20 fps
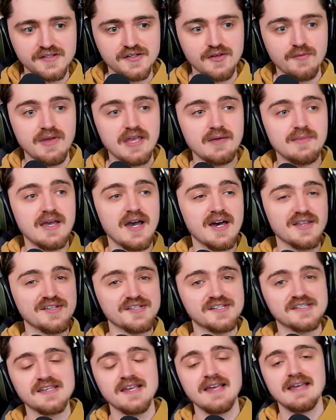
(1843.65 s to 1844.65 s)
so maybe
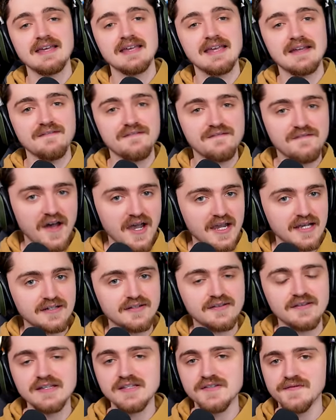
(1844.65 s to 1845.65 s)
others can
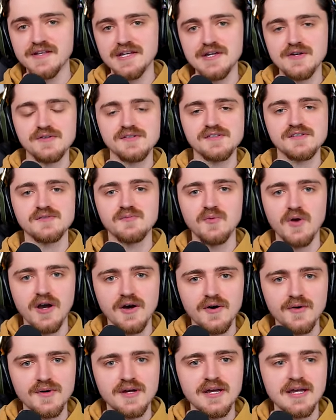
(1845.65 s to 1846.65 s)
find these videos as
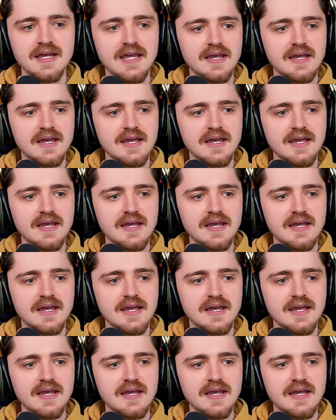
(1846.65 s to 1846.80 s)
well.